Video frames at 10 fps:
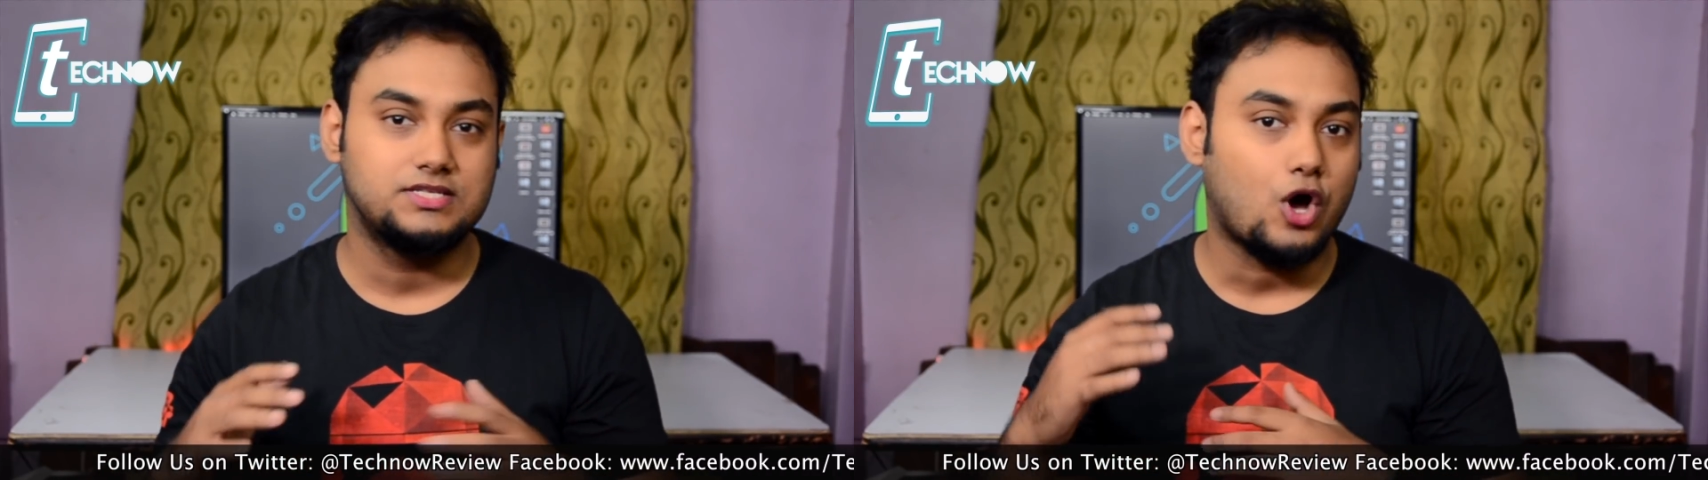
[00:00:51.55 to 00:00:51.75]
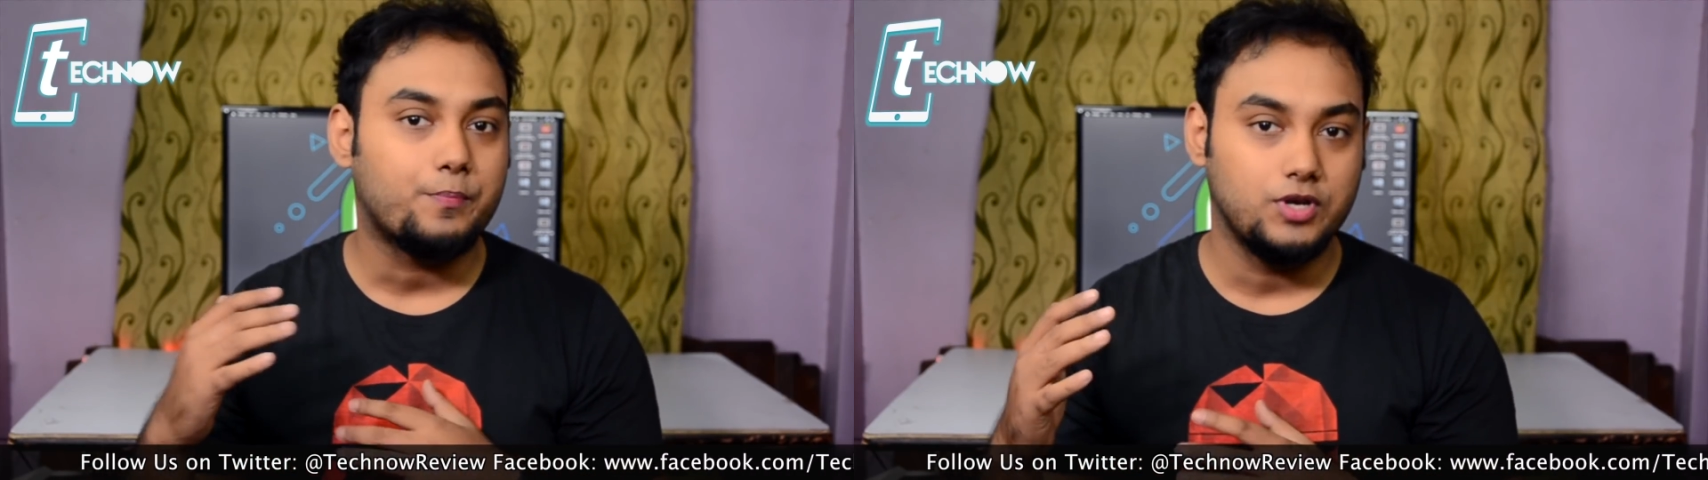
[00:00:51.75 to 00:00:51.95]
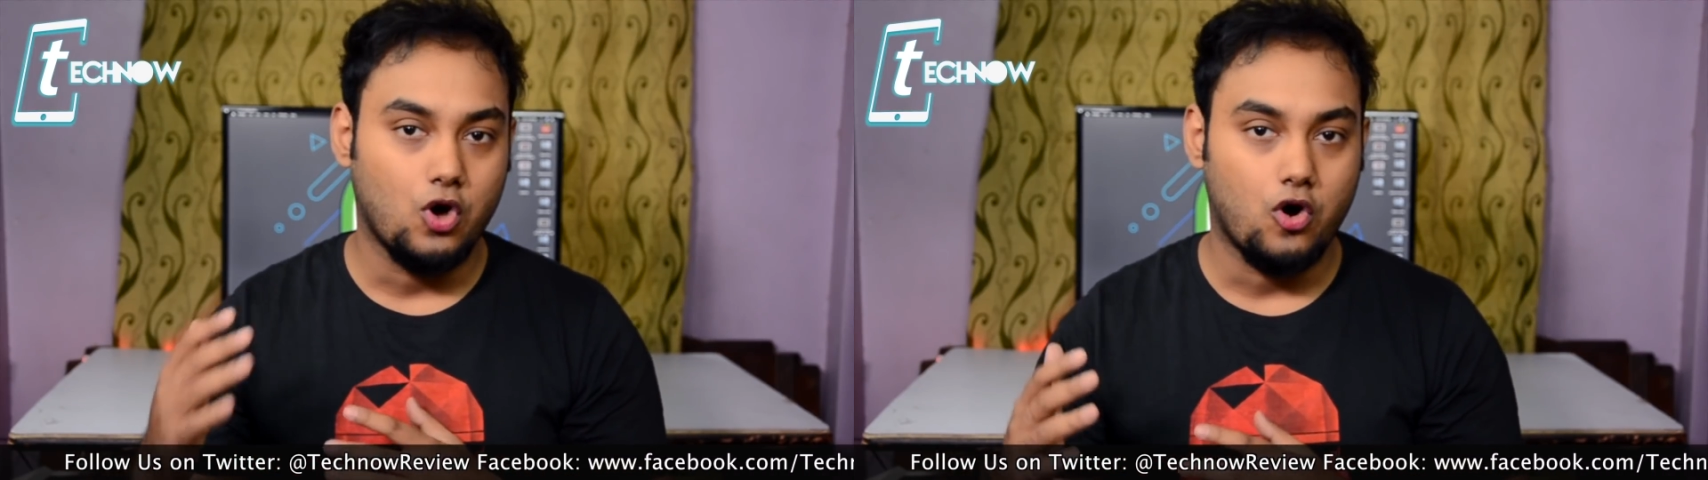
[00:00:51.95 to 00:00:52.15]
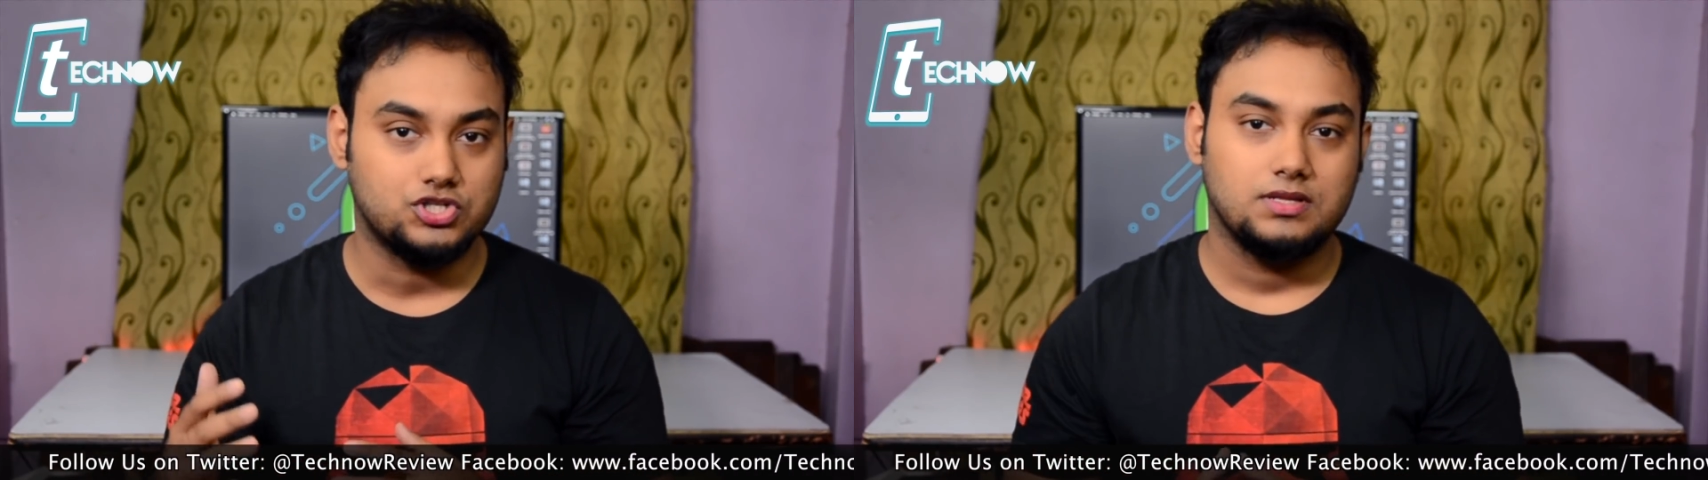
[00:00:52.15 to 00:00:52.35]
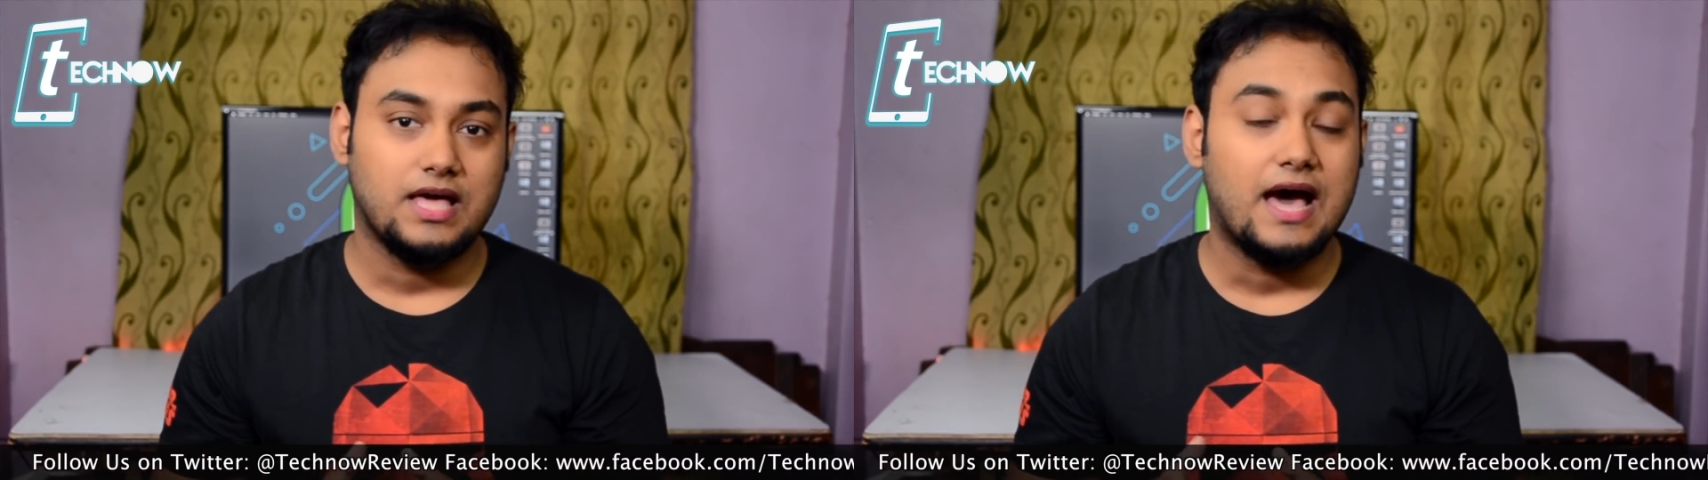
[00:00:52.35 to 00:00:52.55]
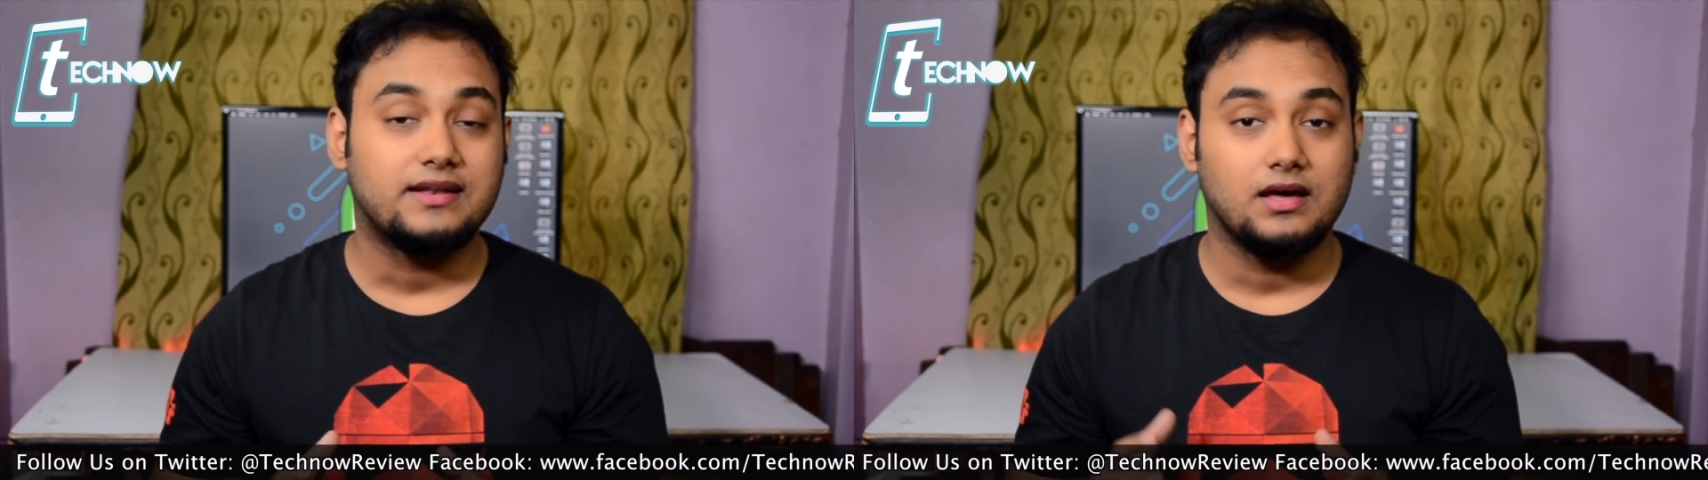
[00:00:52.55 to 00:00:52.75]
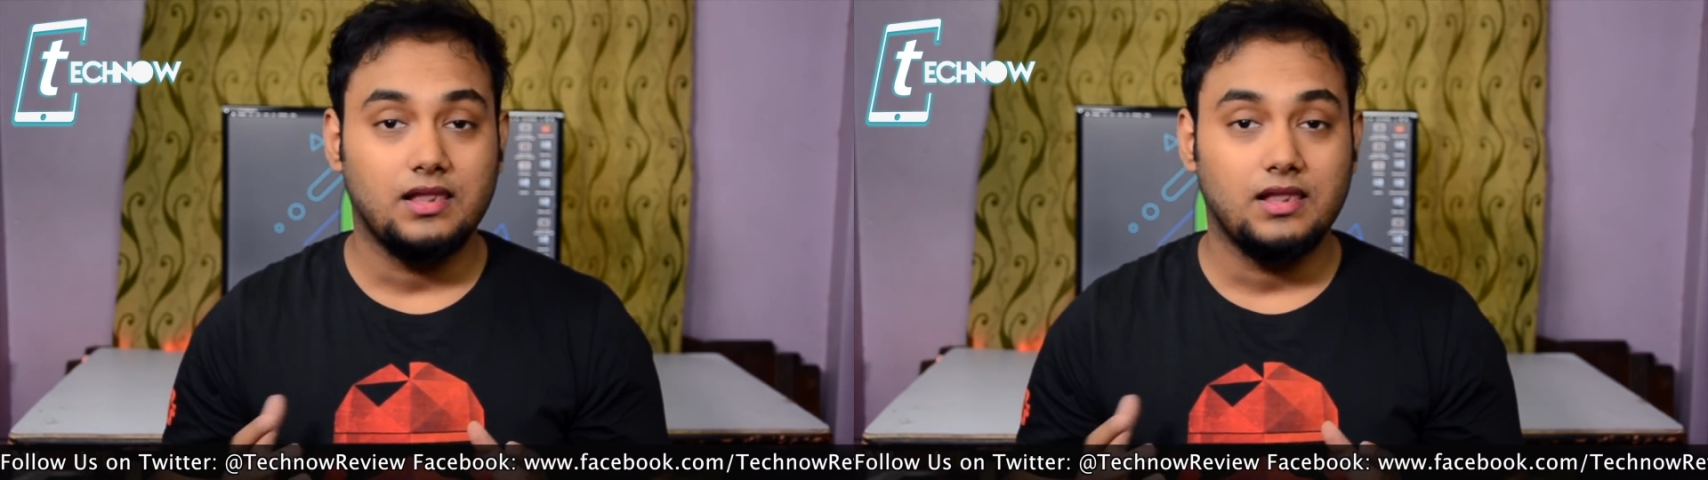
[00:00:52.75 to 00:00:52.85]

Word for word: top notch that